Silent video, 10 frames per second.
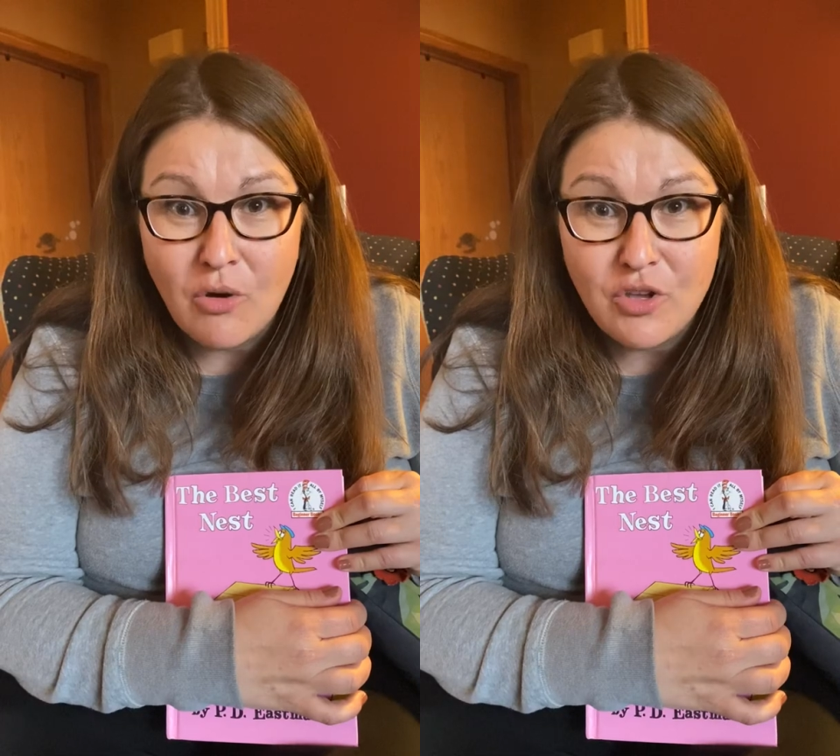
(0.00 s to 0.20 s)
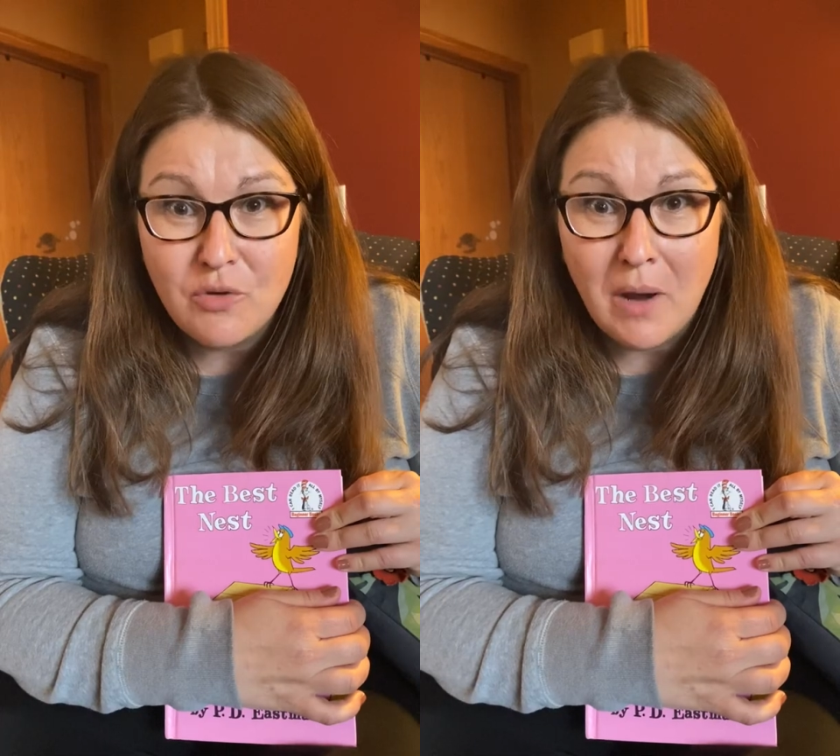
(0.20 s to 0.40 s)

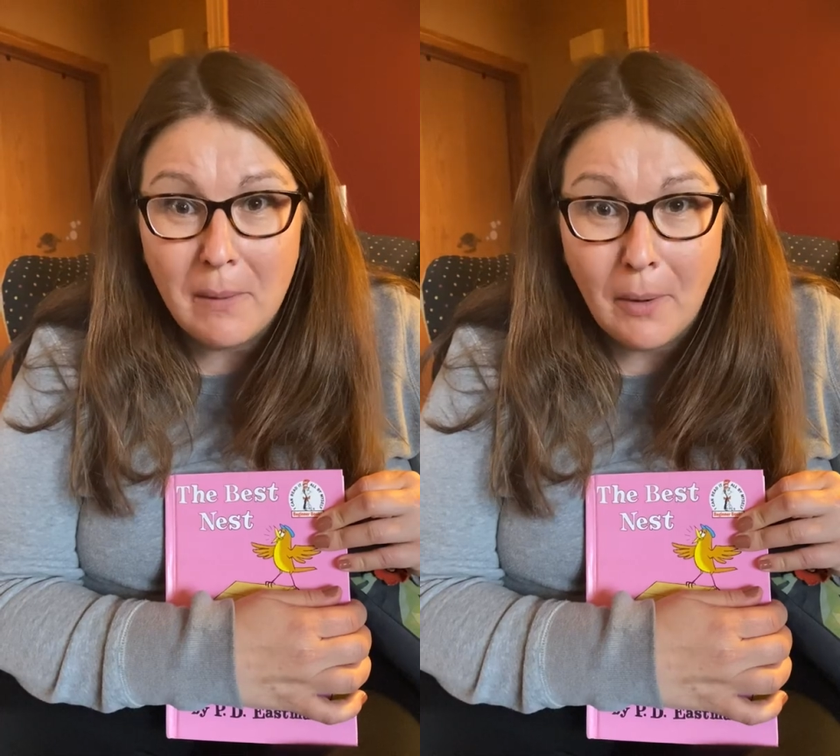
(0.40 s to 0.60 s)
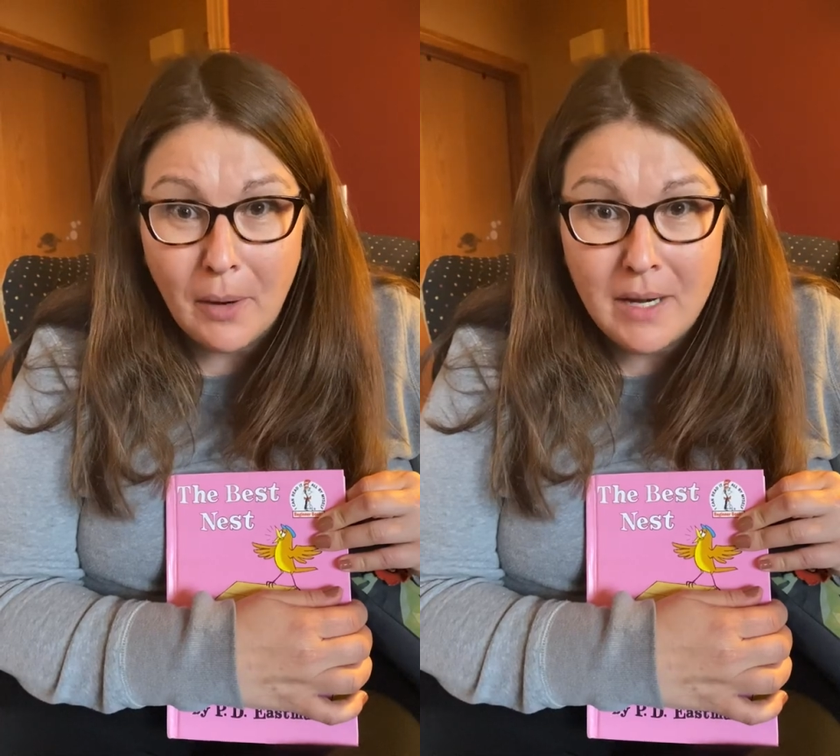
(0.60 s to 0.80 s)
you my
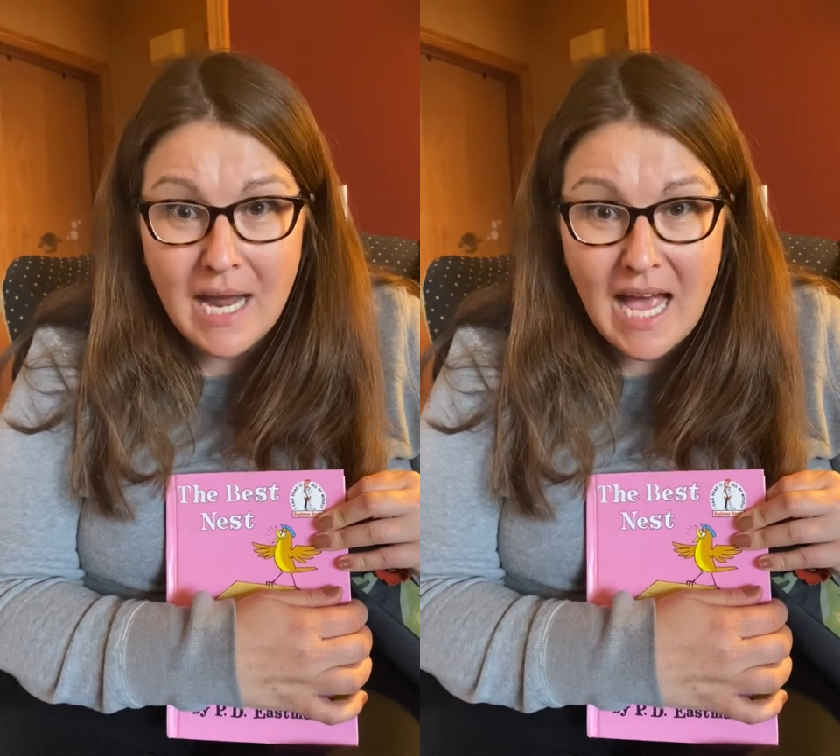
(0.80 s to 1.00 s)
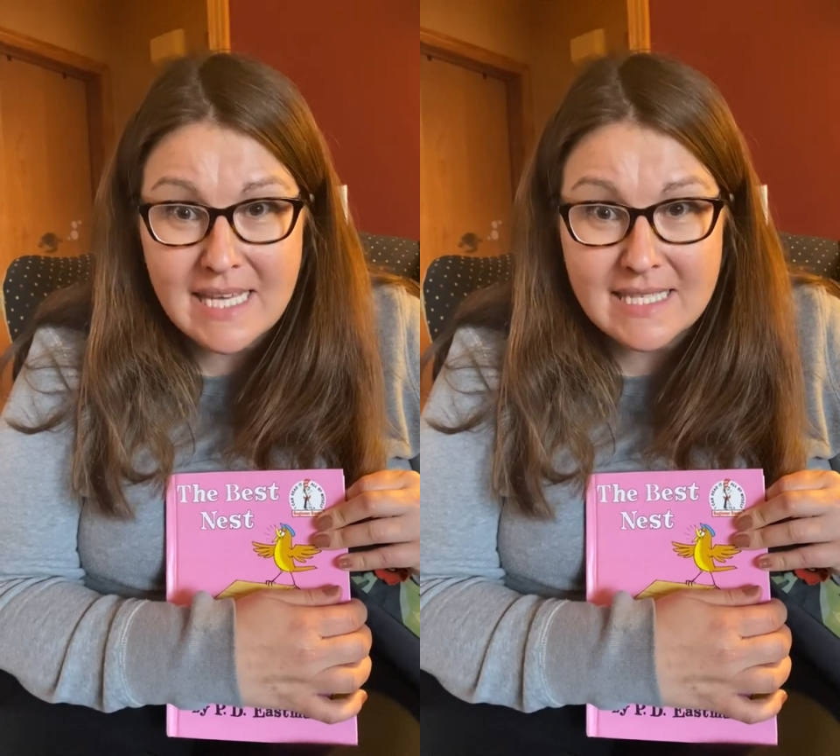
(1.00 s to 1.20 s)
bird
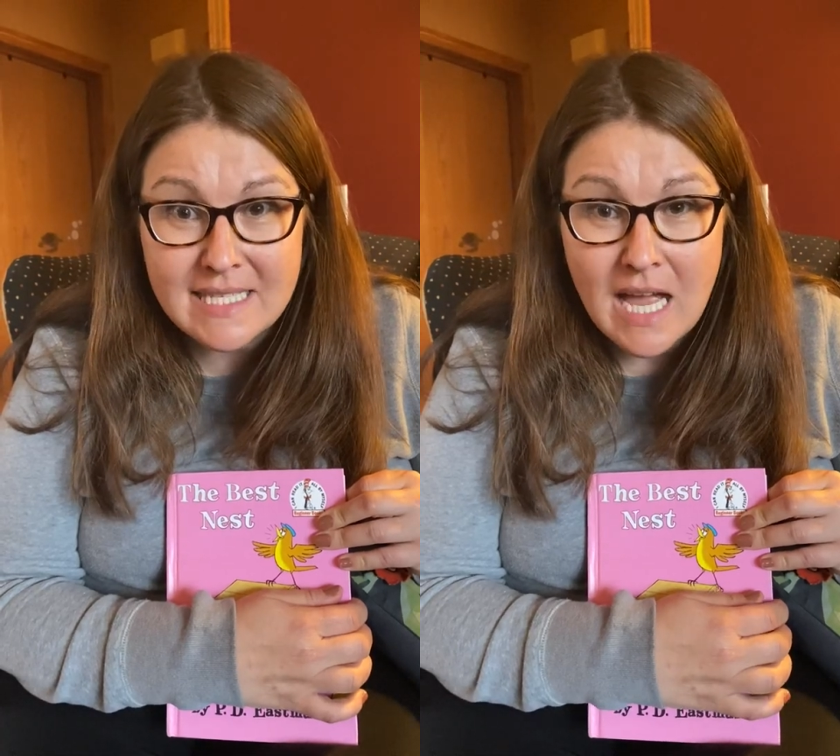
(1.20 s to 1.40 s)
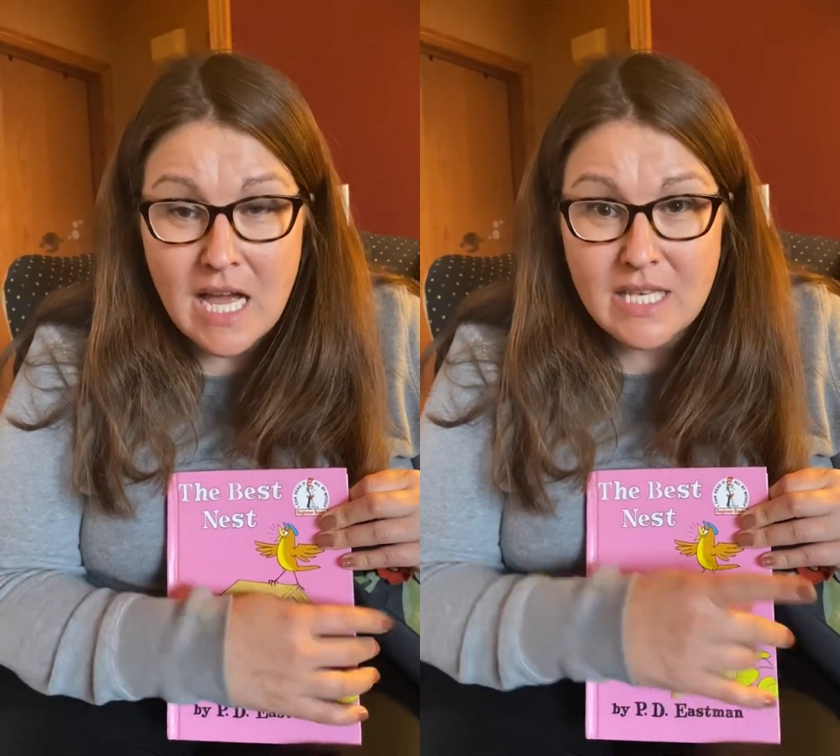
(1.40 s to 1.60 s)
nest.
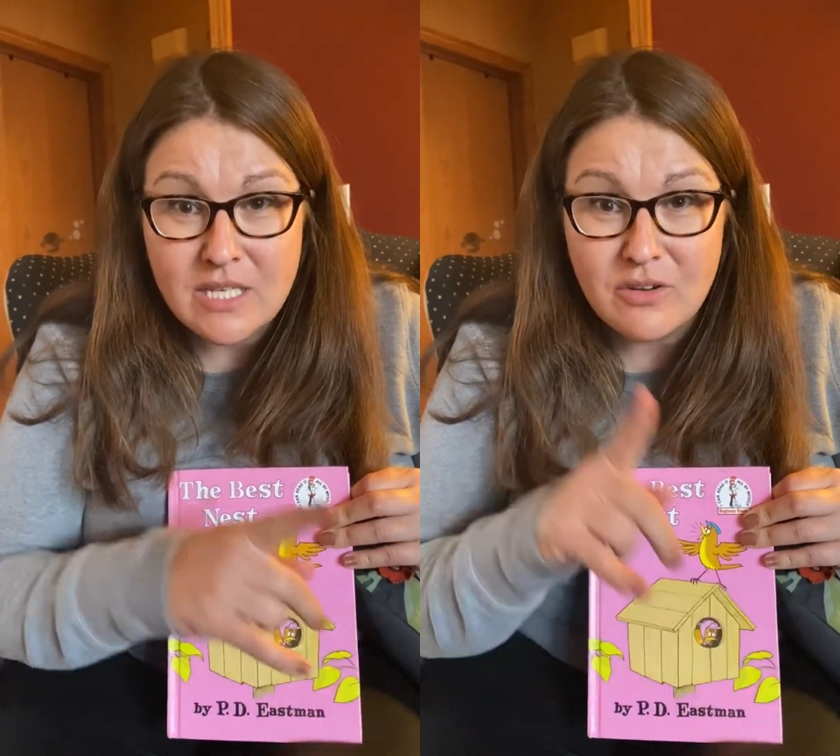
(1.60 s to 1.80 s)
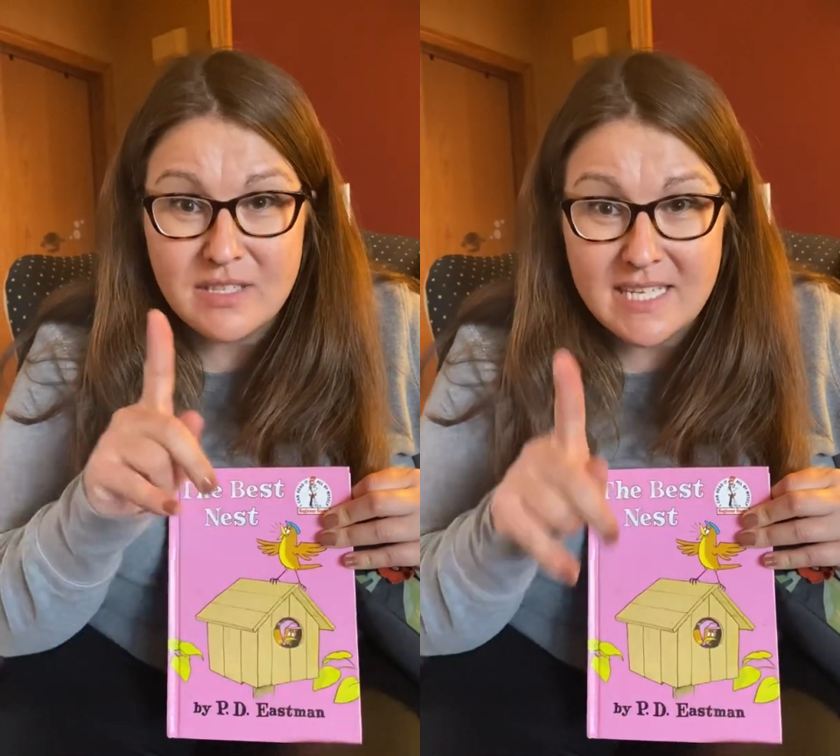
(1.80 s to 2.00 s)

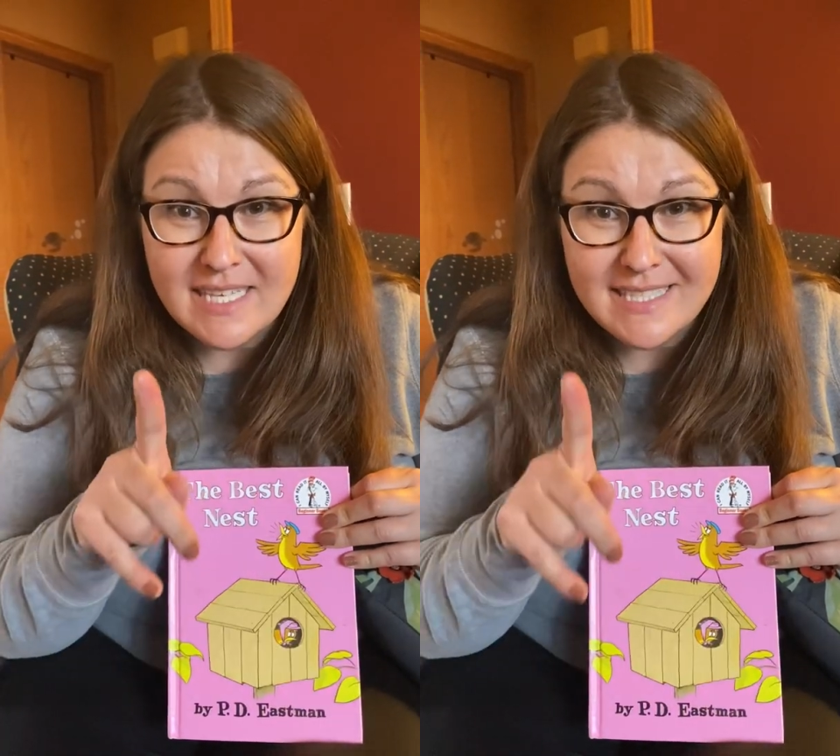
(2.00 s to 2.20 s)
So sit